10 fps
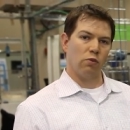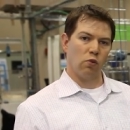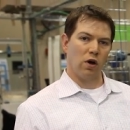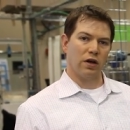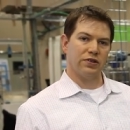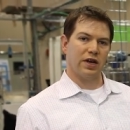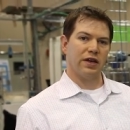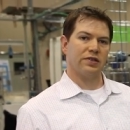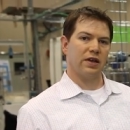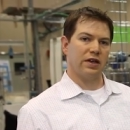well
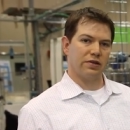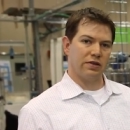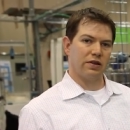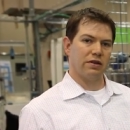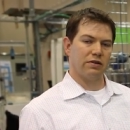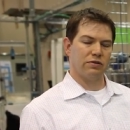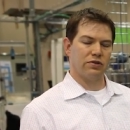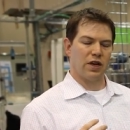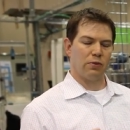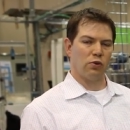test, and
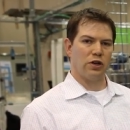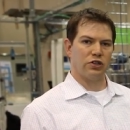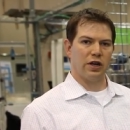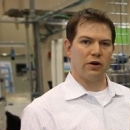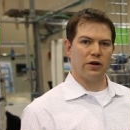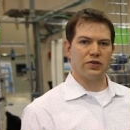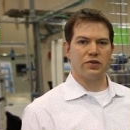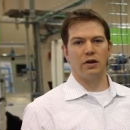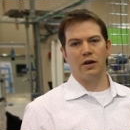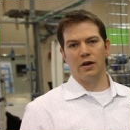separation
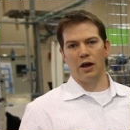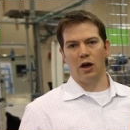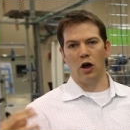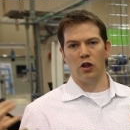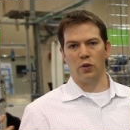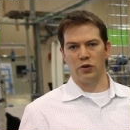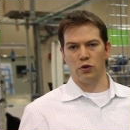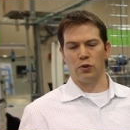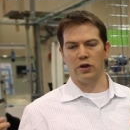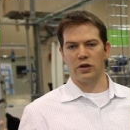areas, all the way
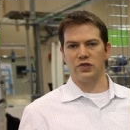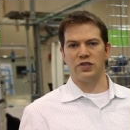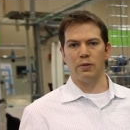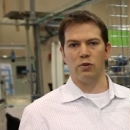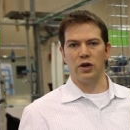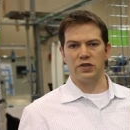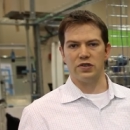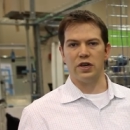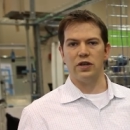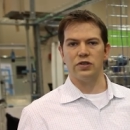through production separation
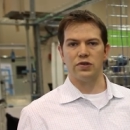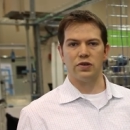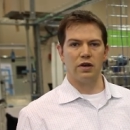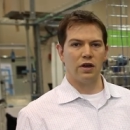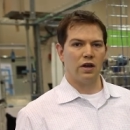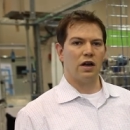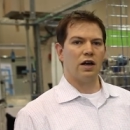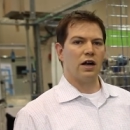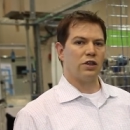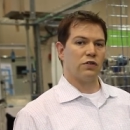stages.
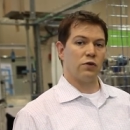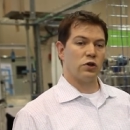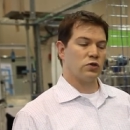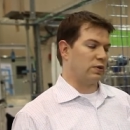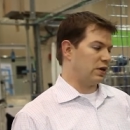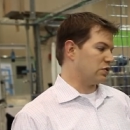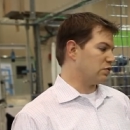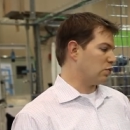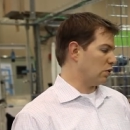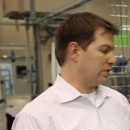At the first piece
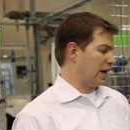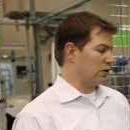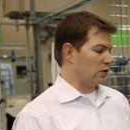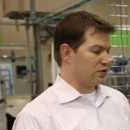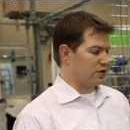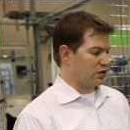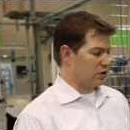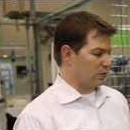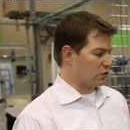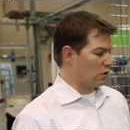for downhole
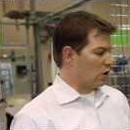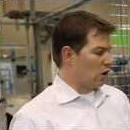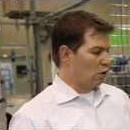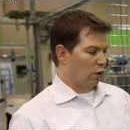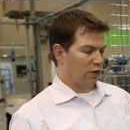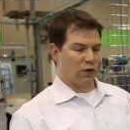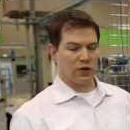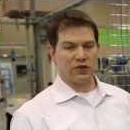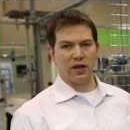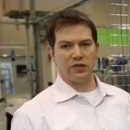systems, what we
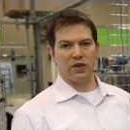focus on